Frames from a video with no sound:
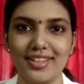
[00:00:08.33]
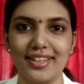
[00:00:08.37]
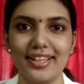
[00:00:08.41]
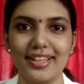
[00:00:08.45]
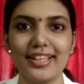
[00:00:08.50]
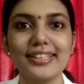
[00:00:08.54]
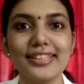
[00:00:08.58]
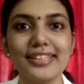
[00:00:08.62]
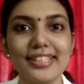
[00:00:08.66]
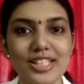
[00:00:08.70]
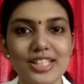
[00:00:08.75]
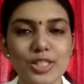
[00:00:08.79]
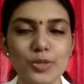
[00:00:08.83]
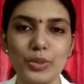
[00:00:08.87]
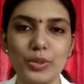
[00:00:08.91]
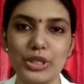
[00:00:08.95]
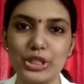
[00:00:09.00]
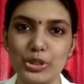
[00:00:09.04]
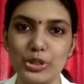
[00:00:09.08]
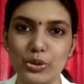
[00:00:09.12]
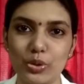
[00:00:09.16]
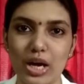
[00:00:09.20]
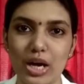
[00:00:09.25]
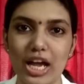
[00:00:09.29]
In this
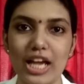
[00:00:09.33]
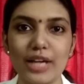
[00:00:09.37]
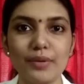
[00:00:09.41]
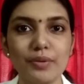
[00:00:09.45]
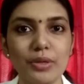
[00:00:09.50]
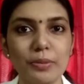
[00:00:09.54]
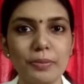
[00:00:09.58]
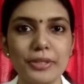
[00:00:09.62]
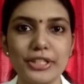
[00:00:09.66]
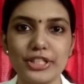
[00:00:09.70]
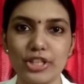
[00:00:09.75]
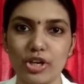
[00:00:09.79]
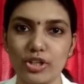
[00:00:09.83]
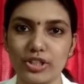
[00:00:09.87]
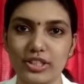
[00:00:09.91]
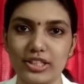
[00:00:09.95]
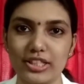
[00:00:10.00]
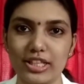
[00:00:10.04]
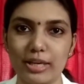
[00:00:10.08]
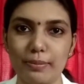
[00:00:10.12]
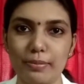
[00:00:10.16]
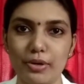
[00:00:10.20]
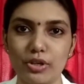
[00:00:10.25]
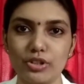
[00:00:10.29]
video, I will be
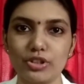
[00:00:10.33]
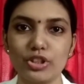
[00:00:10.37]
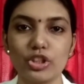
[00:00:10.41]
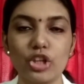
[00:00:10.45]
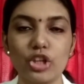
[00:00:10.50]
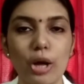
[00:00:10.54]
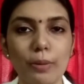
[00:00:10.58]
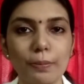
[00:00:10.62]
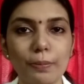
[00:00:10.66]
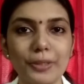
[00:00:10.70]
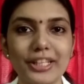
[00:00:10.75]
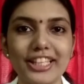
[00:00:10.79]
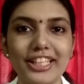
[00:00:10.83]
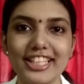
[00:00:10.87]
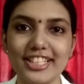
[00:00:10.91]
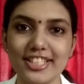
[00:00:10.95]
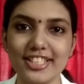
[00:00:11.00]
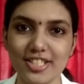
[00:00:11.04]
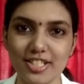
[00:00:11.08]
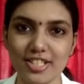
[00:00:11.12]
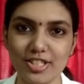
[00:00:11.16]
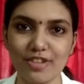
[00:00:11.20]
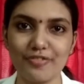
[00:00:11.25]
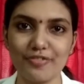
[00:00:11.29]
talking about the
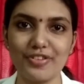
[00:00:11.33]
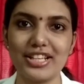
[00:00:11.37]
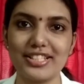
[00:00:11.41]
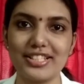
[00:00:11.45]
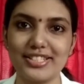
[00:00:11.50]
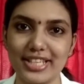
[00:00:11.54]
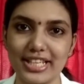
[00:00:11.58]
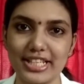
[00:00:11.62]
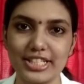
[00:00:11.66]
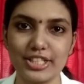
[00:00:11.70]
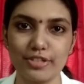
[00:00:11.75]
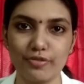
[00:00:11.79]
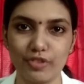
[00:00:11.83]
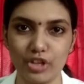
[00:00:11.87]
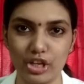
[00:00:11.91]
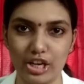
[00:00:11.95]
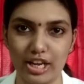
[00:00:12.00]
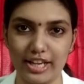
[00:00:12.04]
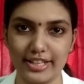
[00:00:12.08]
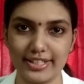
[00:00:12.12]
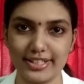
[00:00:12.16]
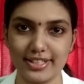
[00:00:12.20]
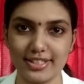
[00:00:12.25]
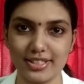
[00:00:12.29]
complications of ulcerative
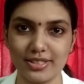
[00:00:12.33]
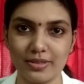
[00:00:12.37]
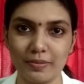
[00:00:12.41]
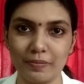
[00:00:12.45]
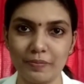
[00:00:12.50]
colitis